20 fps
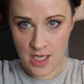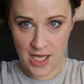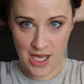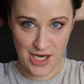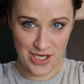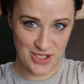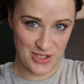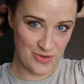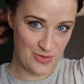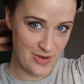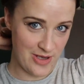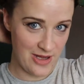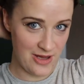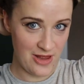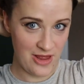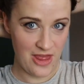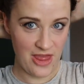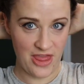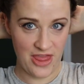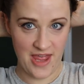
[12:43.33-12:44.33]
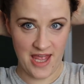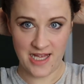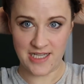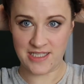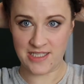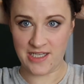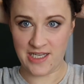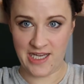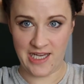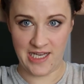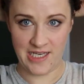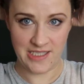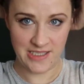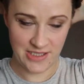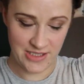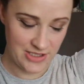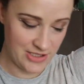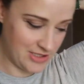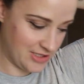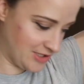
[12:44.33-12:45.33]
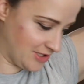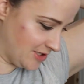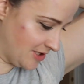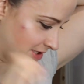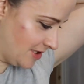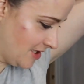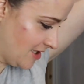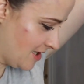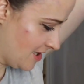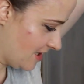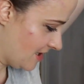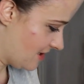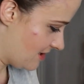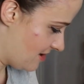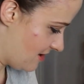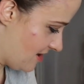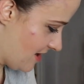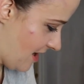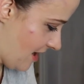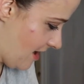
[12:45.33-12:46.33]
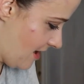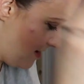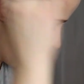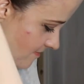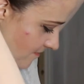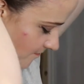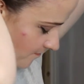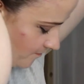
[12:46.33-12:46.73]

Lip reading: and twirl that in there.